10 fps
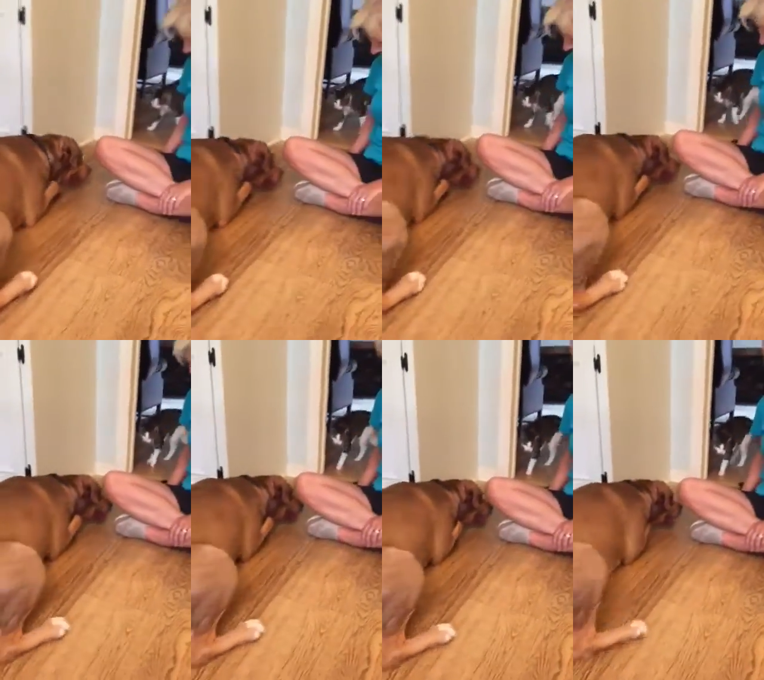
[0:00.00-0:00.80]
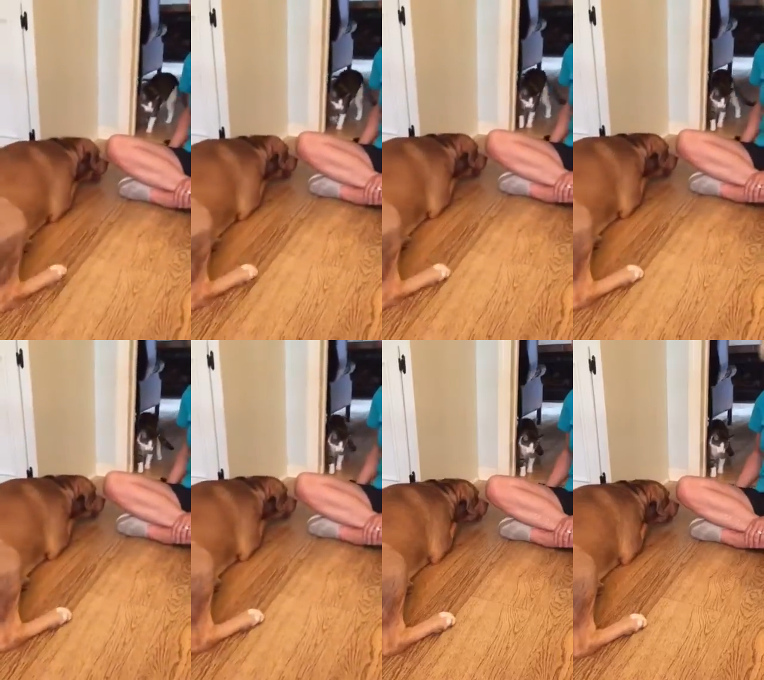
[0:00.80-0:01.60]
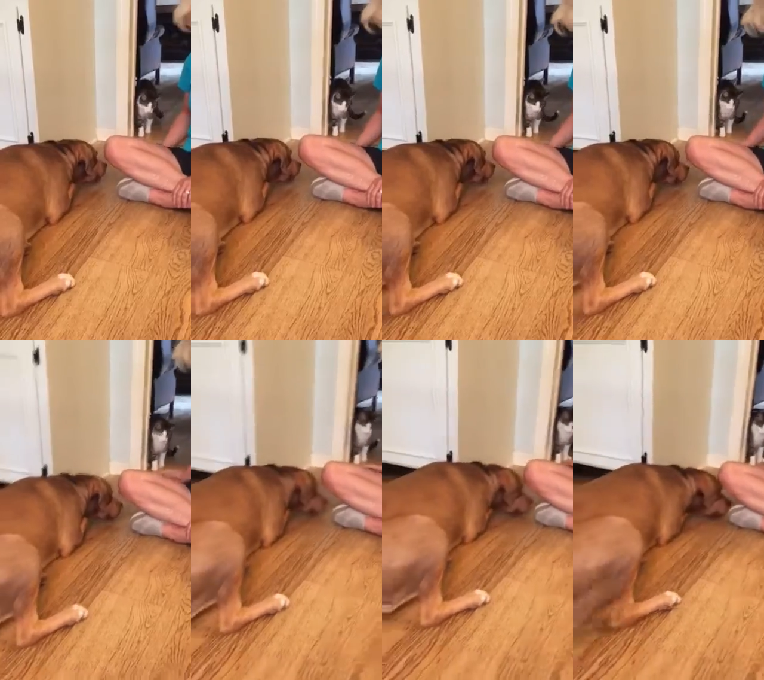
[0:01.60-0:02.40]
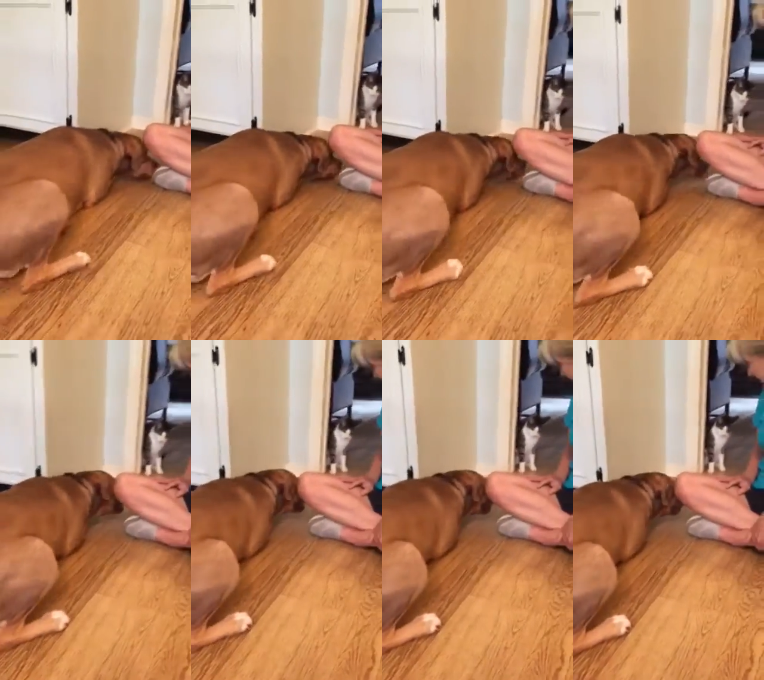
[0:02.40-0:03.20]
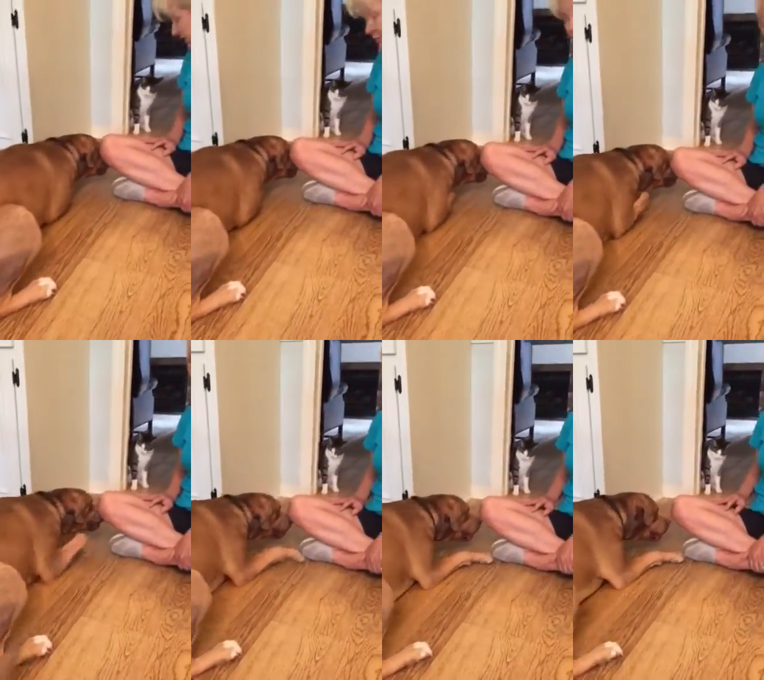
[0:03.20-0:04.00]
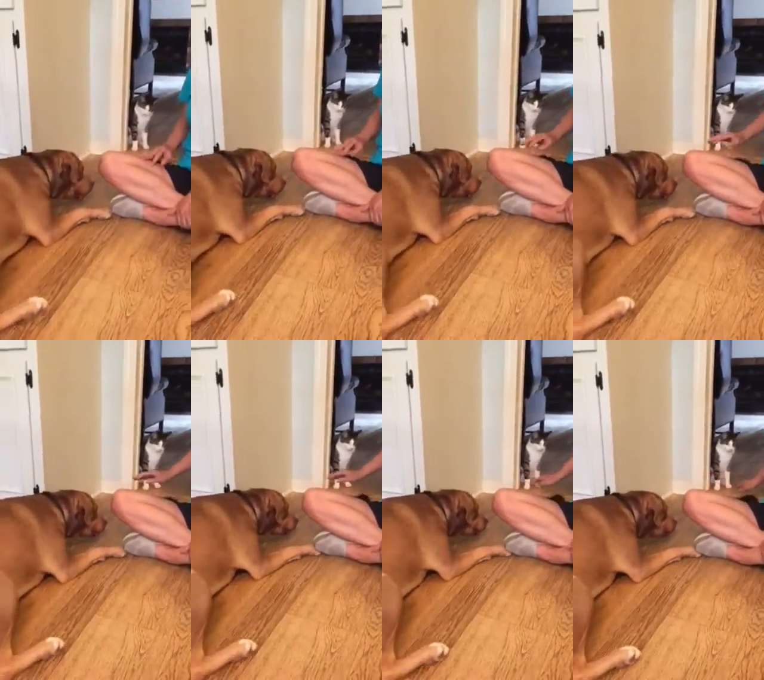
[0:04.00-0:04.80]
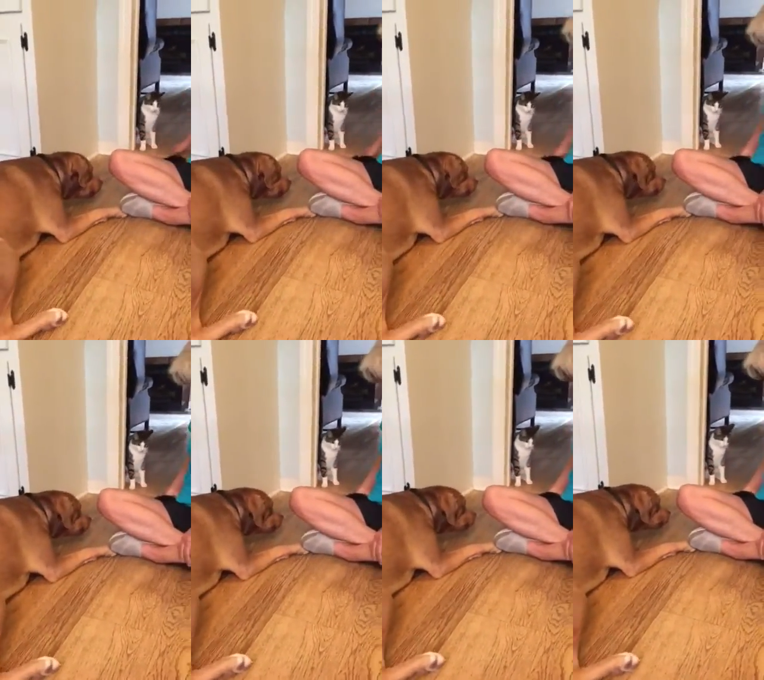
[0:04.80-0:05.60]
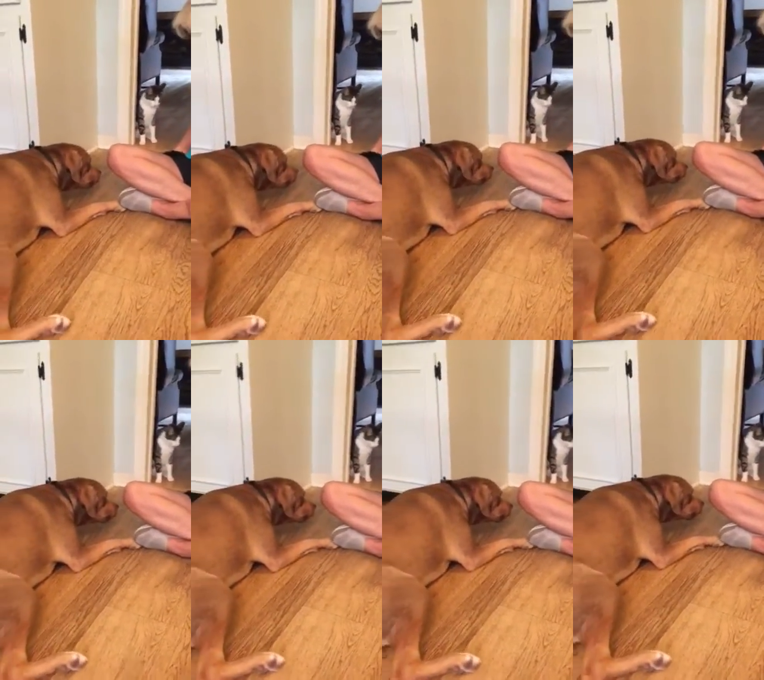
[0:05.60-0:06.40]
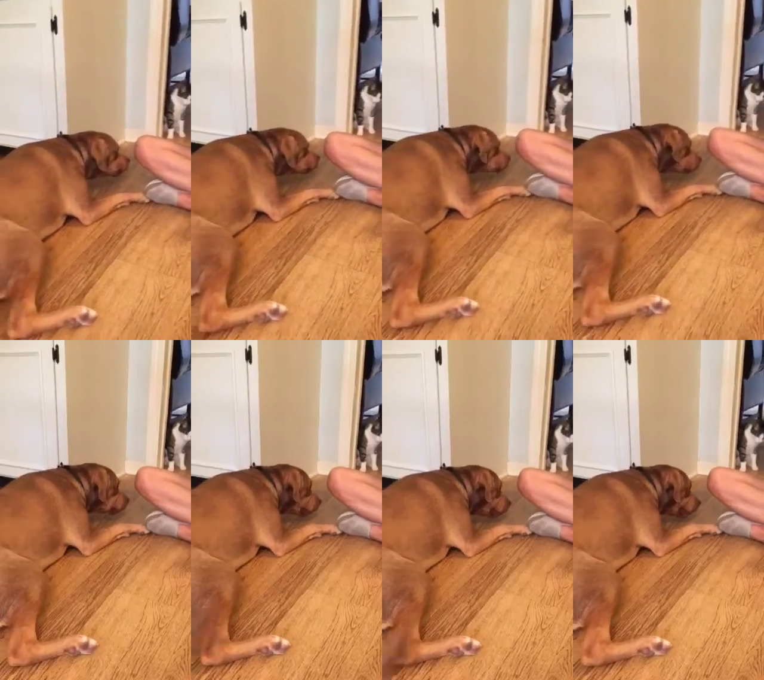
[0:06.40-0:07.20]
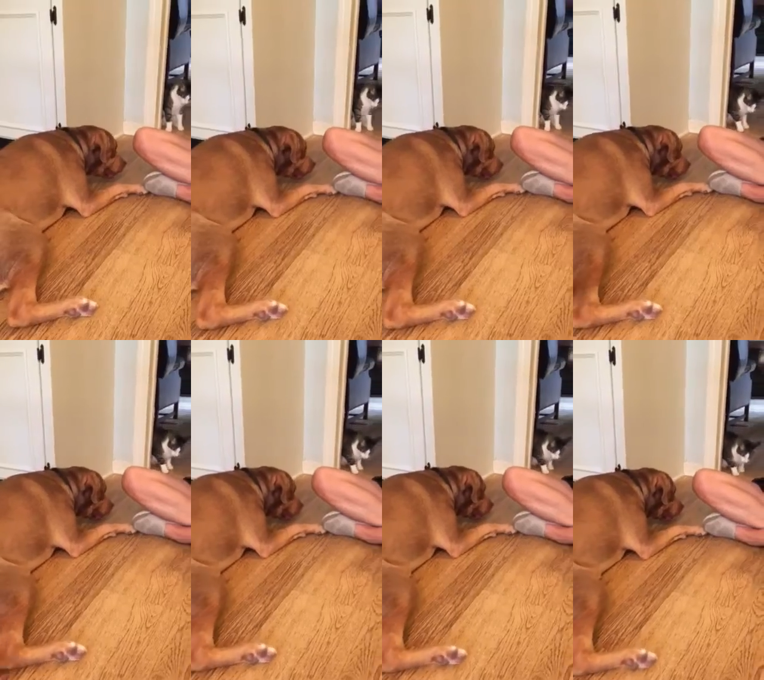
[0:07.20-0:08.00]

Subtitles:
[unreadable: no face in view]